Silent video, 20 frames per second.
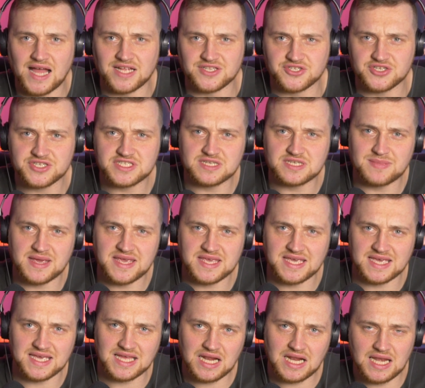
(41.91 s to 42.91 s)
And just to
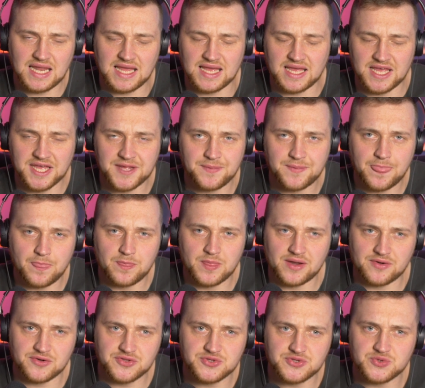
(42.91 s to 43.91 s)
make it clear,
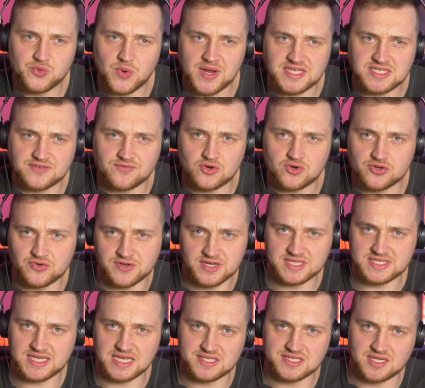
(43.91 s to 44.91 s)
there are two ways of
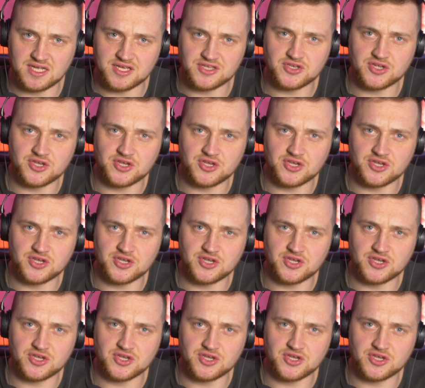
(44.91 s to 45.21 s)
ordering a Tesla.